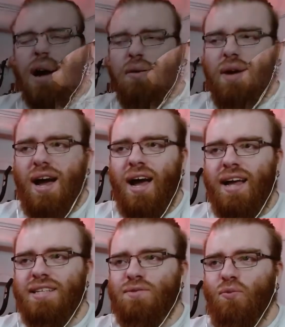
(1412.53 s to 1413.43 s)
Wow,
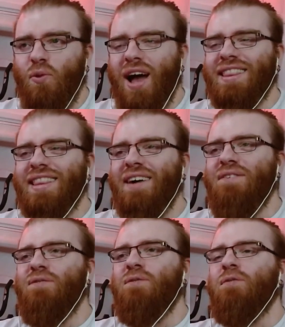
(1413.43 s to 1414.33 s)
guys, what
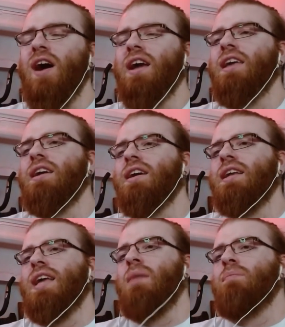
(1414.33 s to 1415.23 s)
a fucking
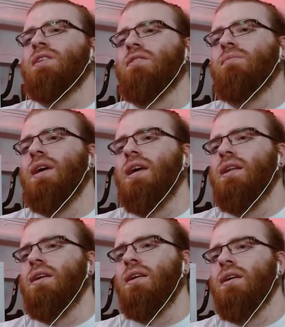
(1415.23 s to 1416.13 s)
great episode,
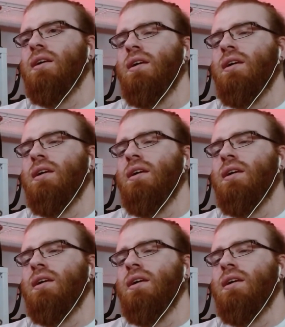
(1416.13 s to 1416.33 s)
man!